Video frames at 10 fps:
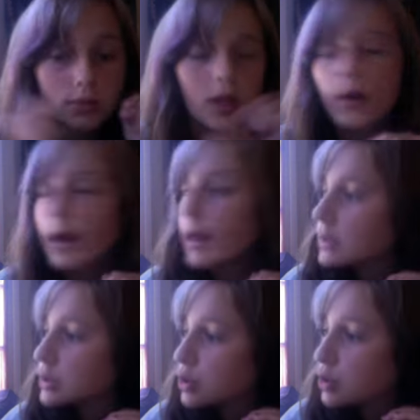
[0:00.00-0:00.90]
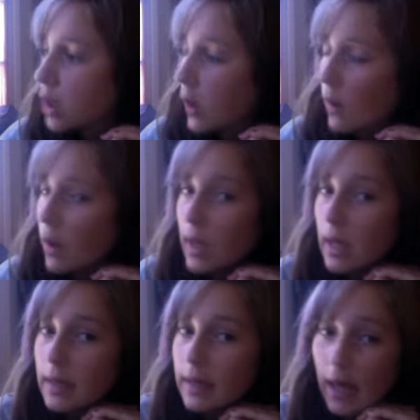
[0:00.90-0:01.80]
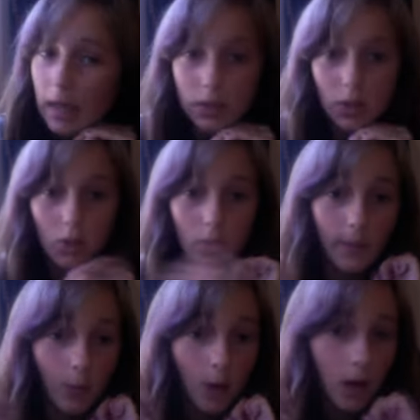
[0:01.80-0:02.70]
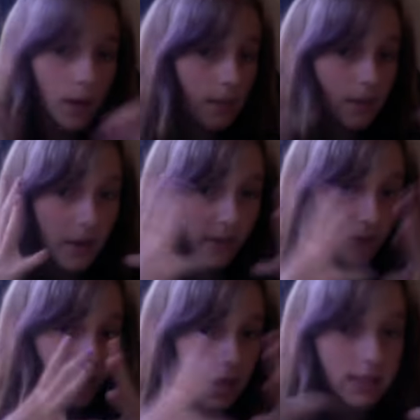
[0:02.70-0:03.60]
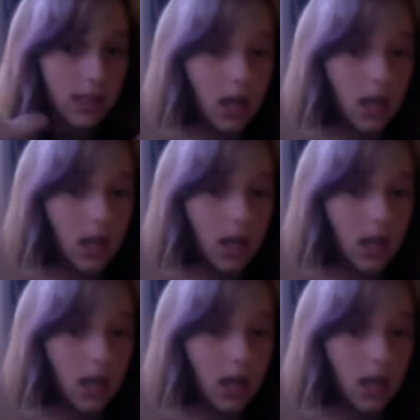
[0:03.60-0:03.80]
Okay, so, yeah, so number one, my face.